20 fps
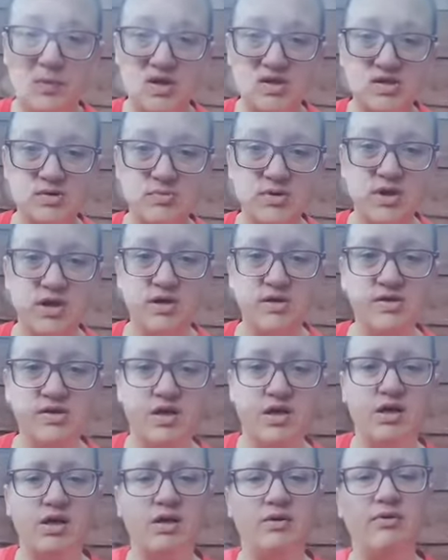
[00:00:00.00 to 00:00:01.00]
Something else
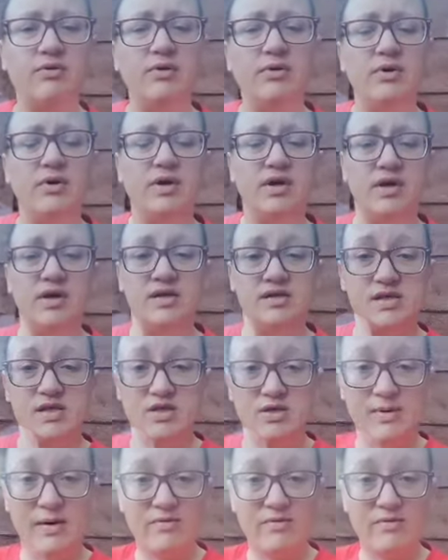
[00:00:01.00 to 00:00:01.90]
that I do is I do